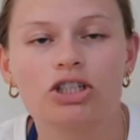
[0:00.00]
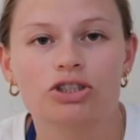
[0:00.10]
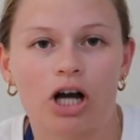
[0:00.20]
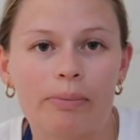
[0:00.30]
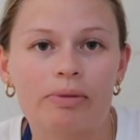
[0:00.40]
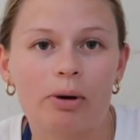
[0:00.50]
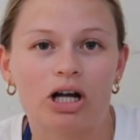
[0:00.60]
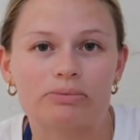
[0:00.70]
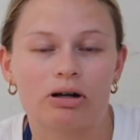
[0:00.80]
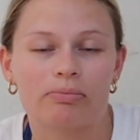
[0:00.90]
Drop the
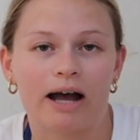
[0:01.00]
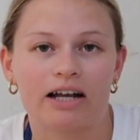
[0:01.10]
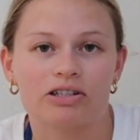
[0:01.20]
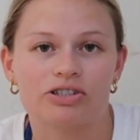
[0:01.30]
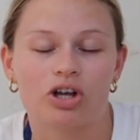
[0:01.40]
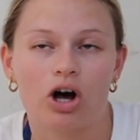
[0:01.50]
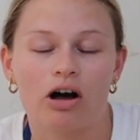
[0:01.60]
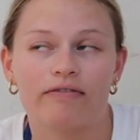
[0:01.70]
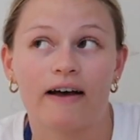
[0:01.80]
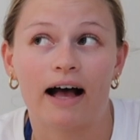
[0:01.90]
Poshmark packages
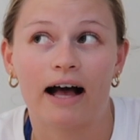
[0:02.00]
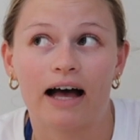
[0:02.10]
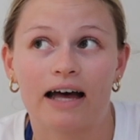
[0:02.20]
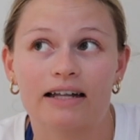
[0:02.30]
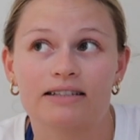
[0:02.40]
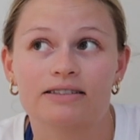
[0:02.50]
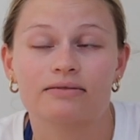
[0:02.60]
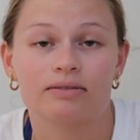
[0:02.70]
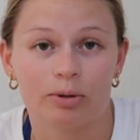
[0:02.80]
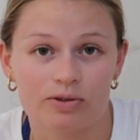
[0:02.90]
off at
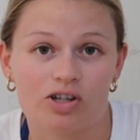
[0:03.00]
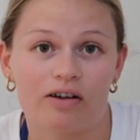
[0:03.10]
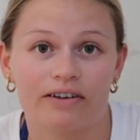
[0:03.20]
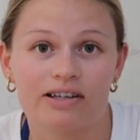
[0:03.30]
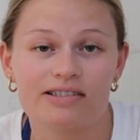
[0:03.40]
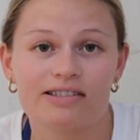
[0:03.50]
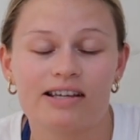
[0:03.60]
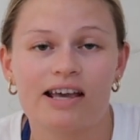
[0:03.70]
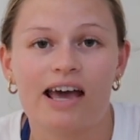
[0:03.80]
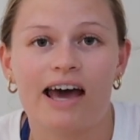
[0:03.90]
post office
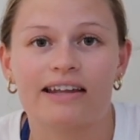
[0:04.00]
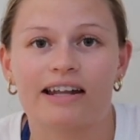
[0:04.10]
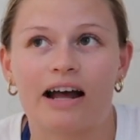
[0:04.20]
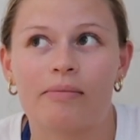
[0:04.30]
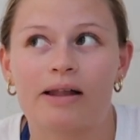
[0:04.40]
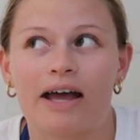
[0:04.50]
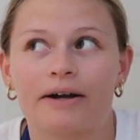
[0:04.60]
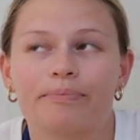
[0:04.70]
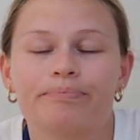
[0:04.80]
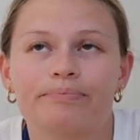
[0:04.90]
and then I'm like,